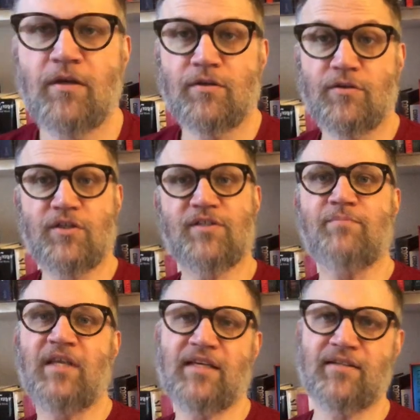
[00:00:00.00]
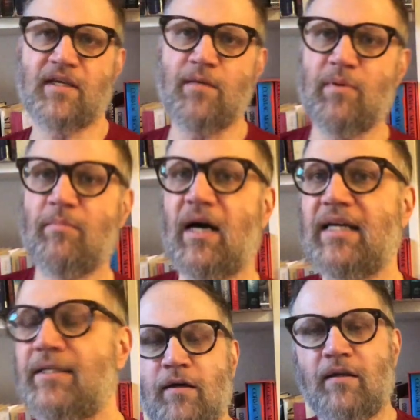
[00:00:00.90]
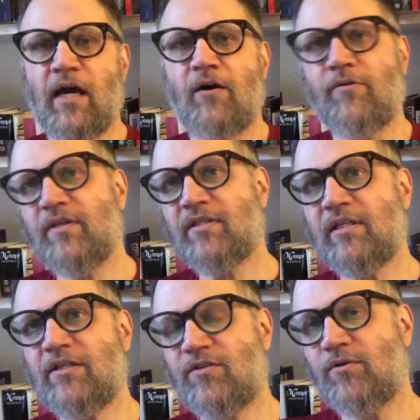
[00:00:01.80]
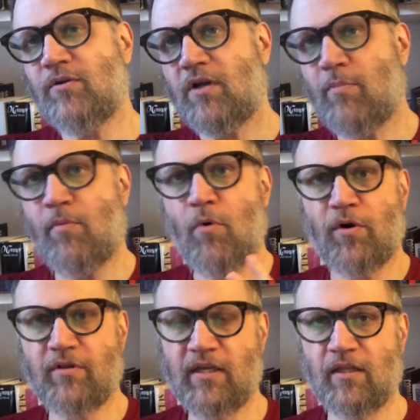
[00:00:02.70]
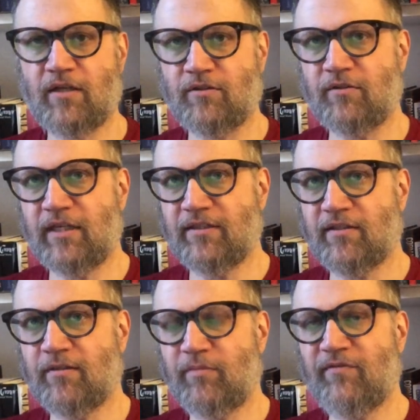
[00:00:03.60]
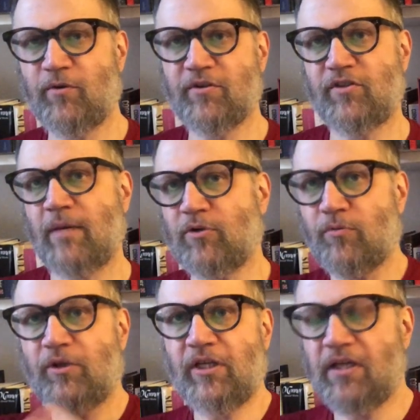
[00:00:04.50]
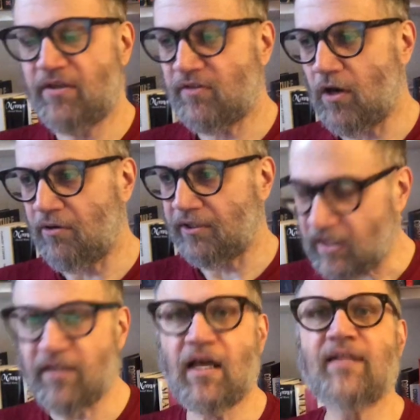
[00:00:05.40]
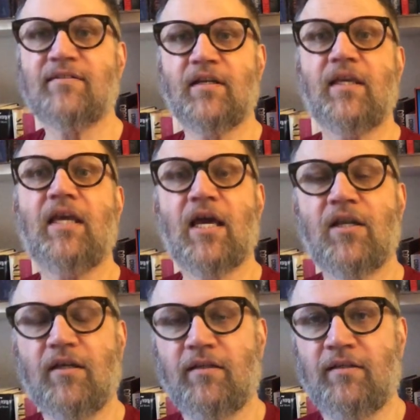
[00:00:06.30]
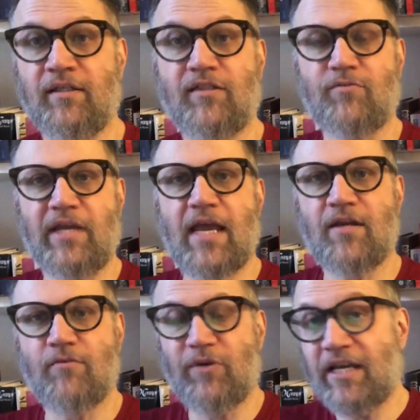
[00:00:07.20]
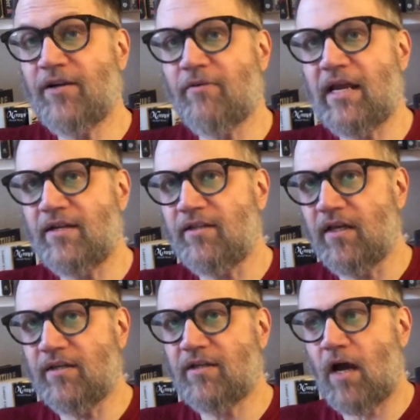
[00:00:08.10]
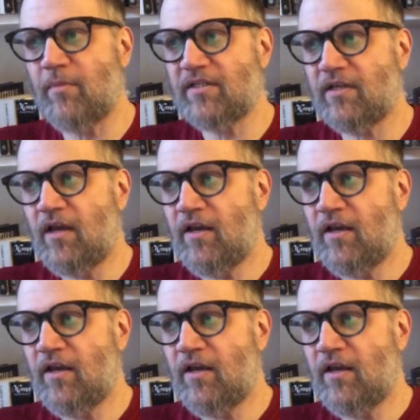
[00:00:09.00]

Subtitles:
So just some things to keep in mind. Now, this leads to a couple more theological things before this chapter really gets going. And that's that, again, it's reiterated that Thomas